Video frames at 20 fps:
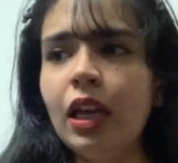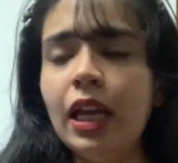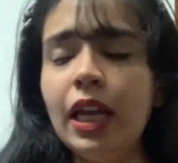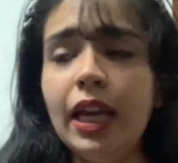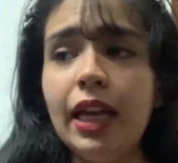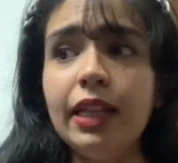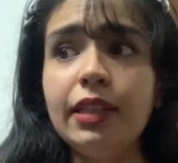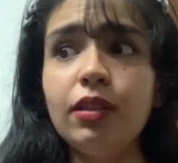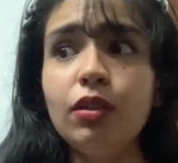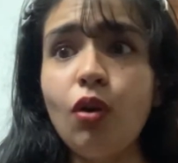
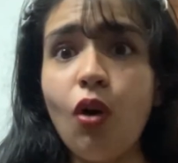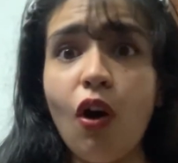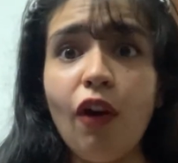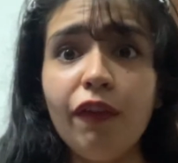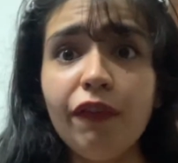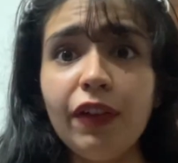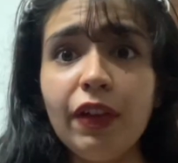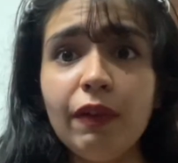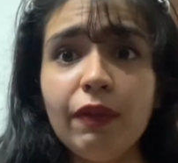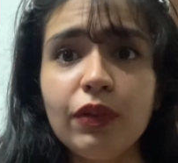It's
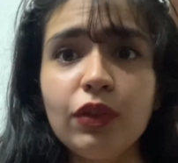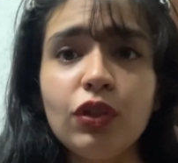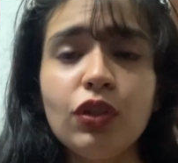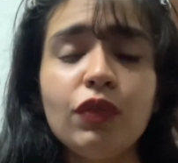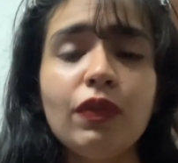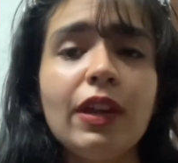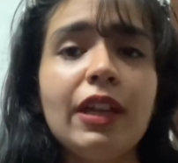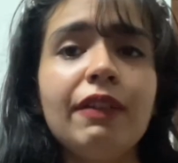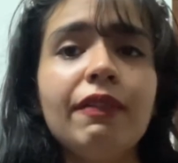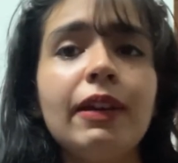coffee which is
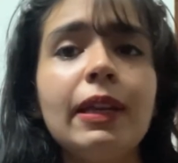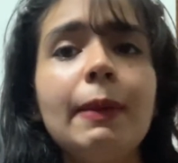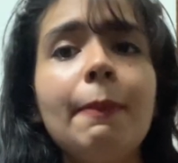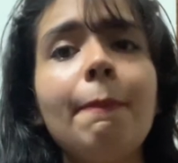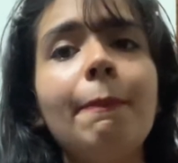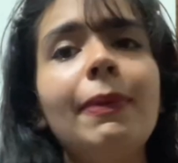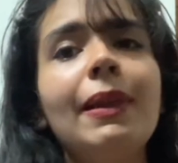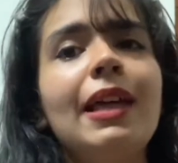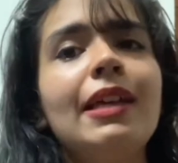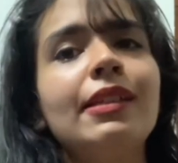very
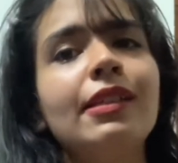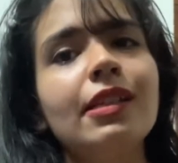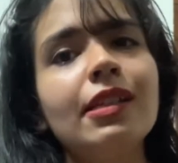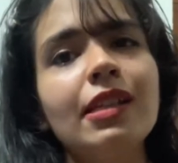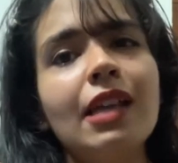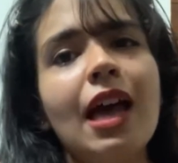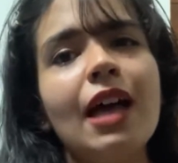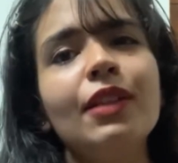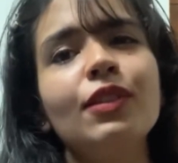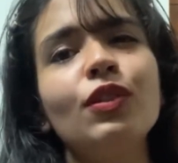pleasant
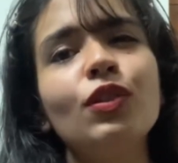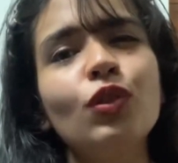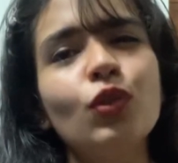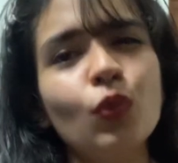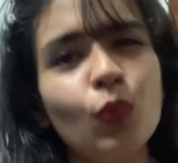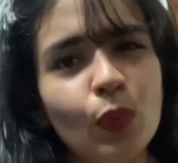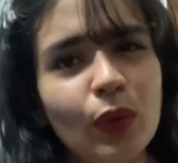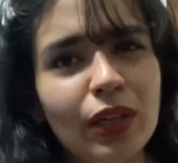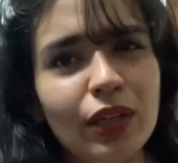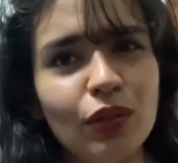and
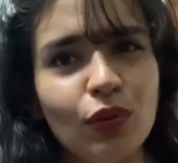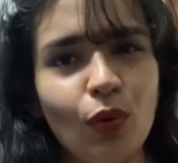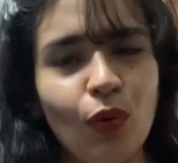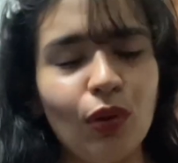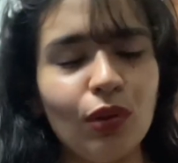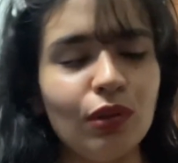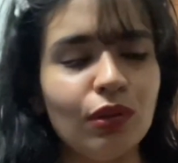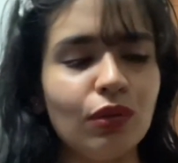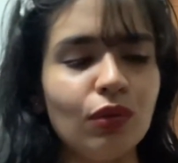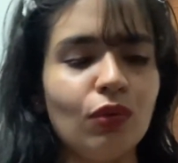sweet
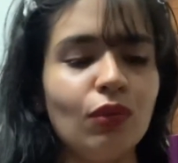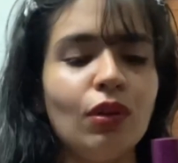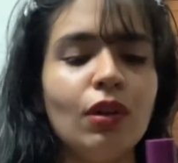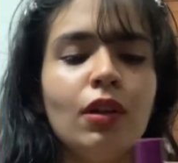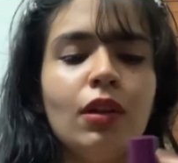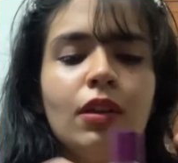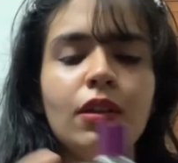also.